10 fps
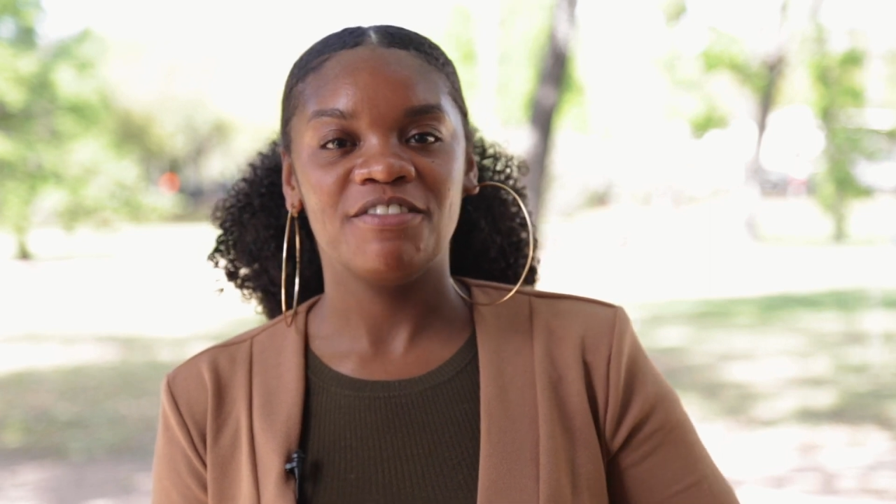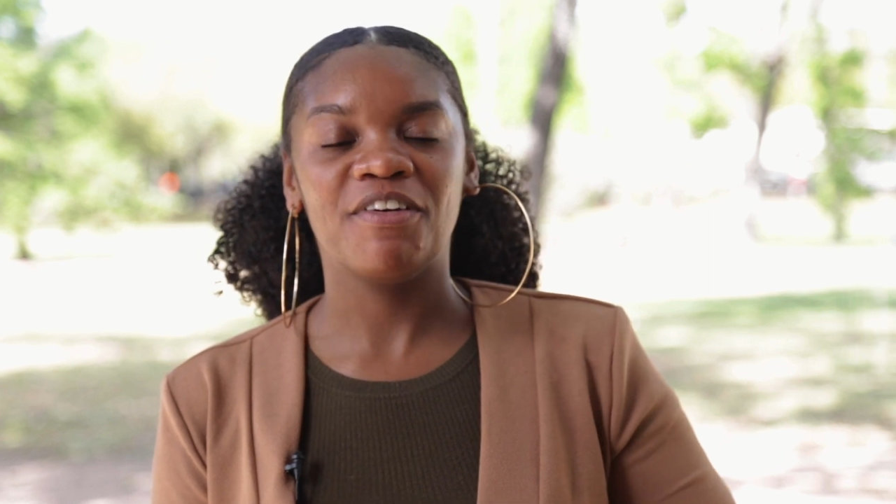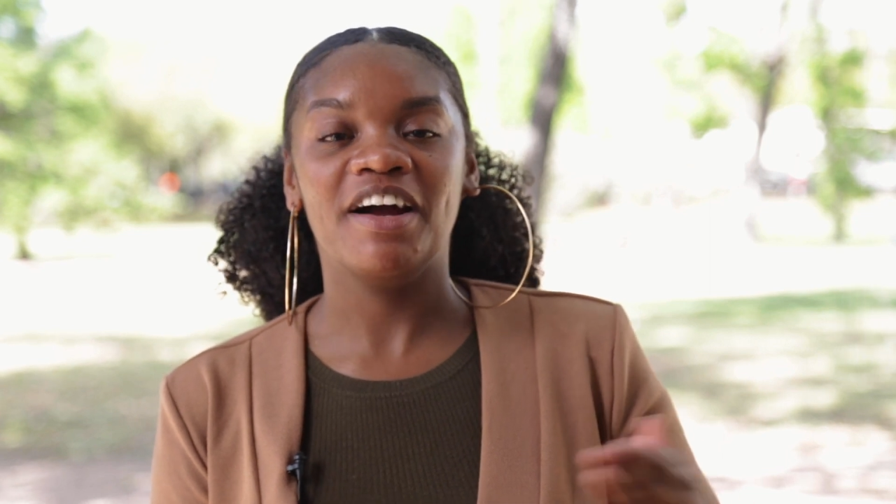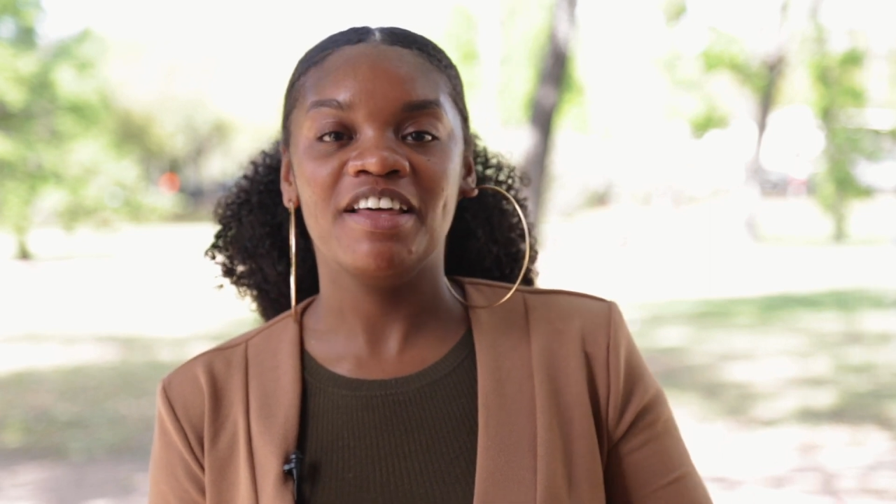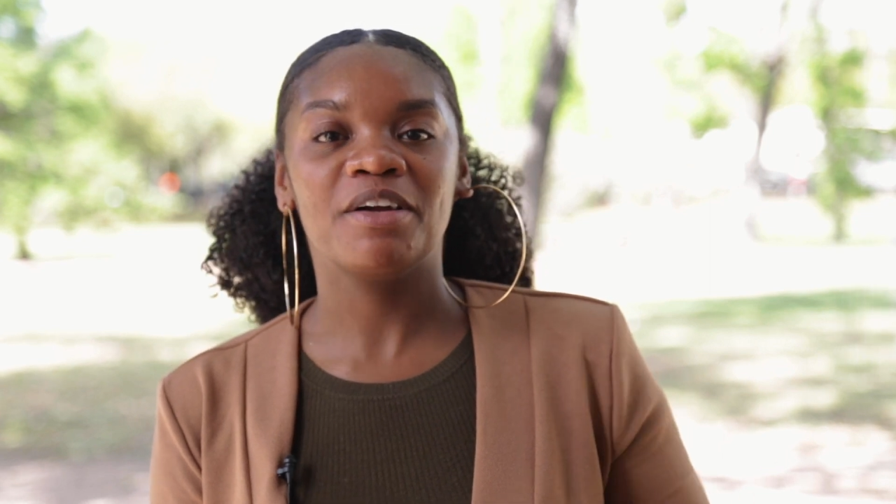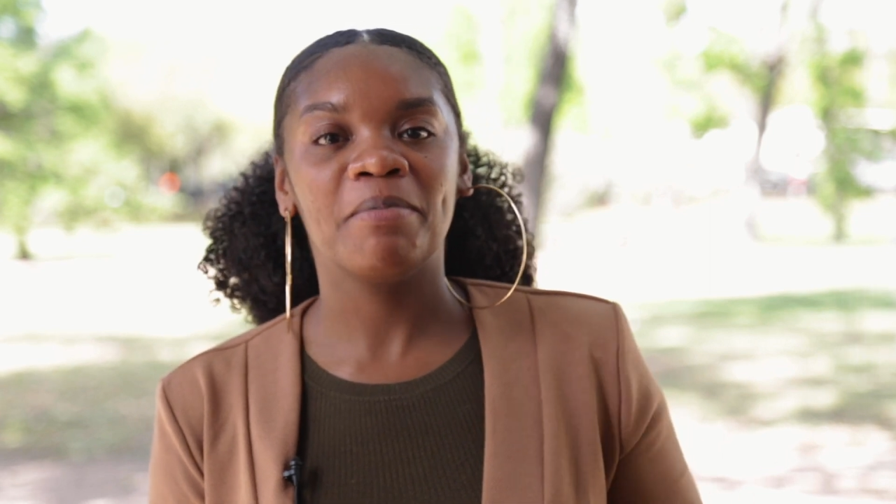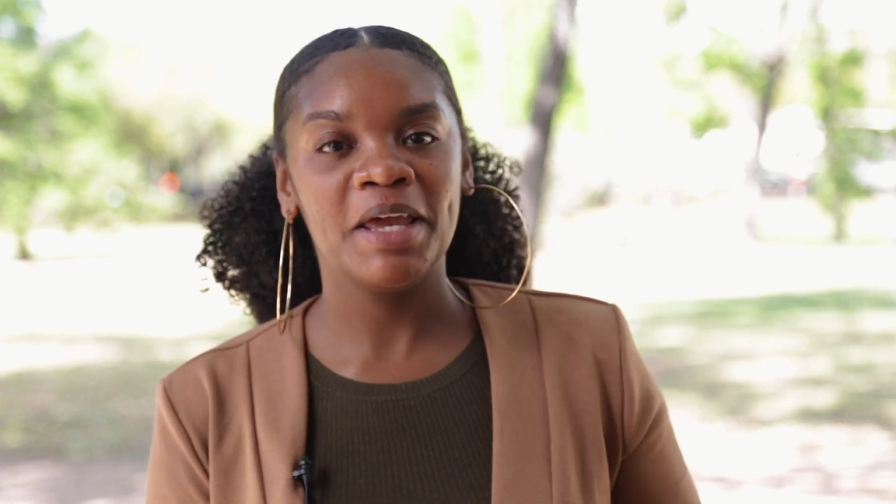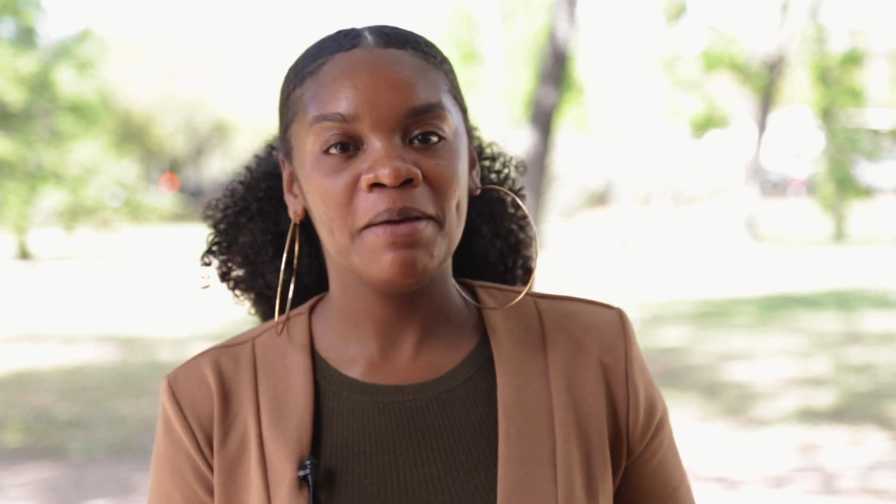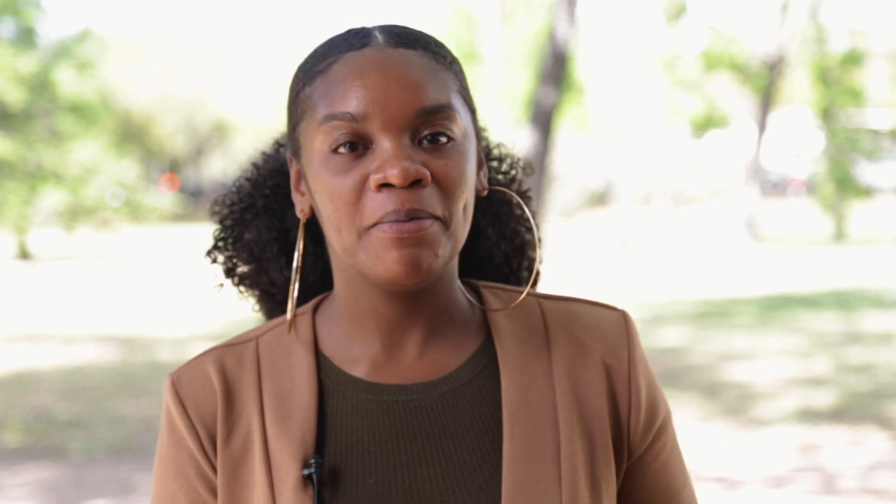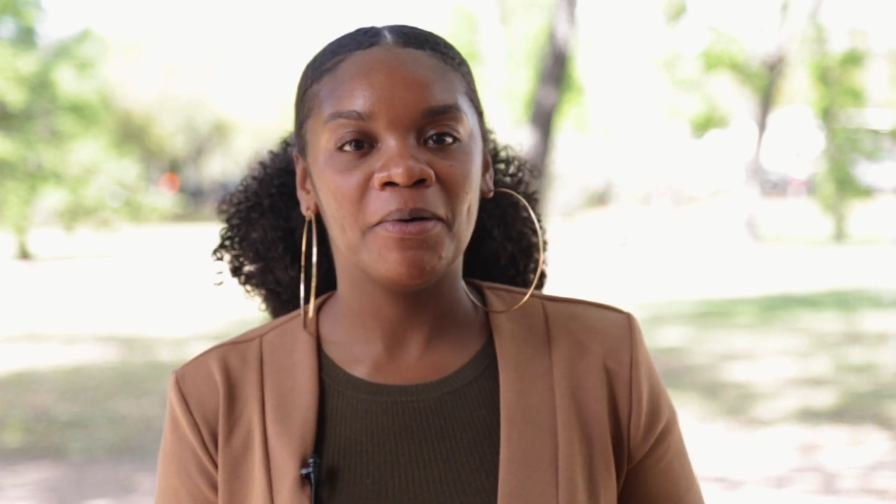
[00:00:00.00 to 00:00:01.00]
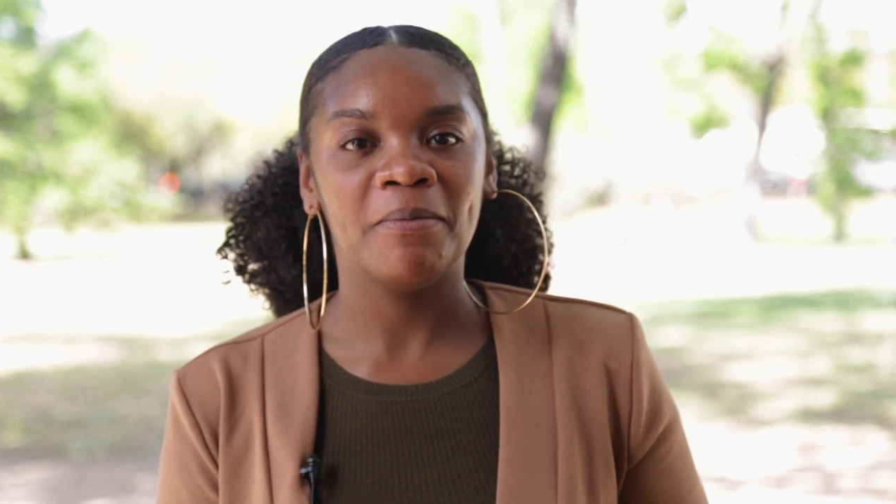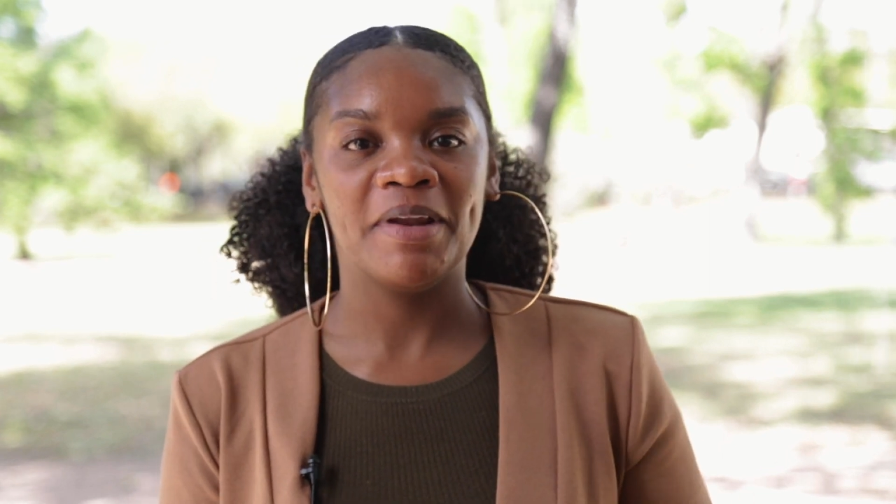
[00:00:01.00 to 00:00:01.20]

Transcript: for other people,